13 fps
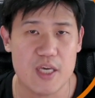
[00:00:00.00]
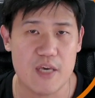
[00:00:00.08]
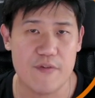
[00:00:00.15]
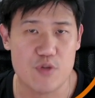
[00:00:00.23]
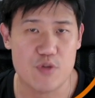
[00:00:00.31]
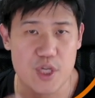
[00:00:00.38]

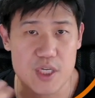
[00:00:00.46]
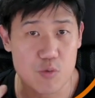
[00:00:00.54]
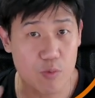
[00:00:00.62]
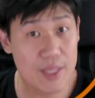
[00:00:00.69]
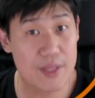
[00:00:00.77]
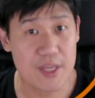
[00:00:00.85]
If you
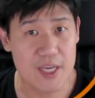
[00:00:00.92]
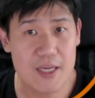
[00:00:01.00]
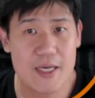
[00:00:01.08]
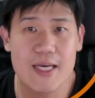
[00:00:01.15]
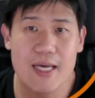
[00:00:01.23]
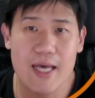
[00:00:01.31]
changed one
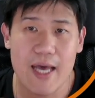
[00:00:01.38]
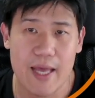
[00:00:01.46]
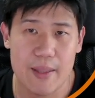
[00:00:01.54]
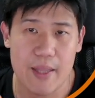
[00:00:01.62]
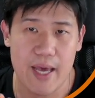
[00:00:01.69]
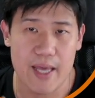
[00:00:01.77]
thing
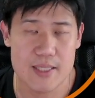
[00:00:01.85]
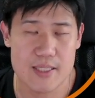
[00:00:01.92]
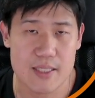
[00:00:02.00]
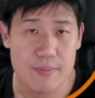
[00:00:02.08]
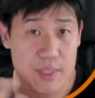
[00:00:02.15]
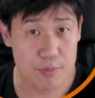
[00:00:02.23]

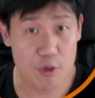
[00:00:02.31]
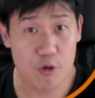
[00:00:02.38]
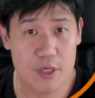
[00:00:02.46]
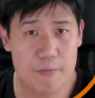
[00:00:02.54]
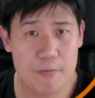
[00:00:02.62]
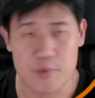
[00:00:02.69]
and something
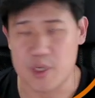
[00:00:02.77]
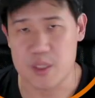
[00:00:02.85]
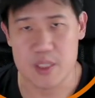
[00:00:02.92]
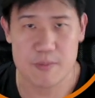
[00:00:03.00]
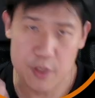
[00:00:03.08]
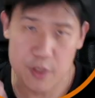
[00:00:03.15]
broke,
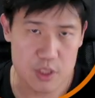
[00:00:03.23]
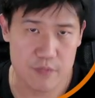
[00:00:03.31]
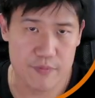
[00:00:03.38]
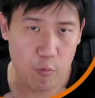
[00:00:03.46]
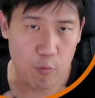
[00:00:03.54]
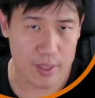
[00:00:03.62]
well, it's
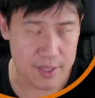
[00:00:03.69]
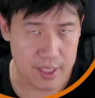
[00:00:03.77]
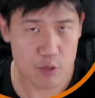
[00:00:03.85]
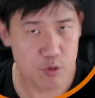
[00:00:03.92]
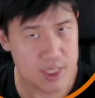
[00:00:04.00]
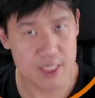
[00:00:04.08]
because of that one
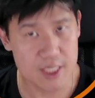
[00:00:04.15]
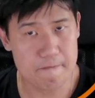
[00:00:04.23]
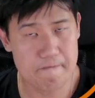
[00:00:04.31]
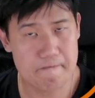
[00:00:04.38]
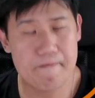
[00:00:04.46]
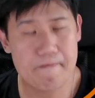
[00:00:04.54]
thing you just did.